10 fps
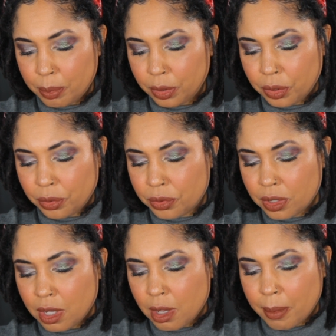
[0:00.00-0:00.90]
blues,
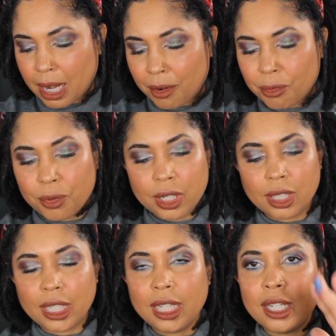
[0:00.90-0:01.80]
but I
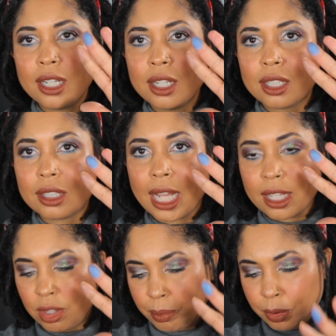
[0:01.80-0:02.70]
really
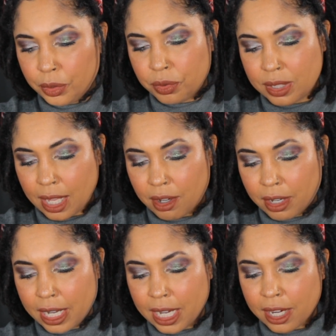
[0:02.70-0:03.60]
like the blues that are
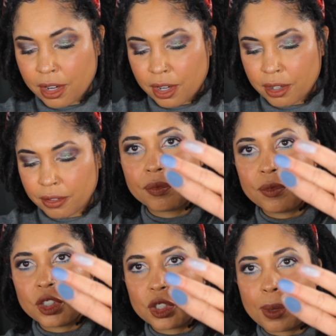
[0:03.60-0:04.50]
here.
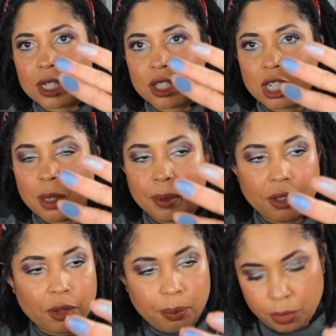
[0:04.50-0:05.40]
And just swatch a couple
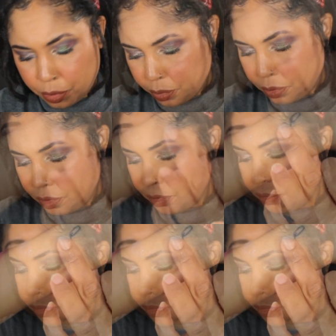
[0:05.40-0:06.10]
of the blues.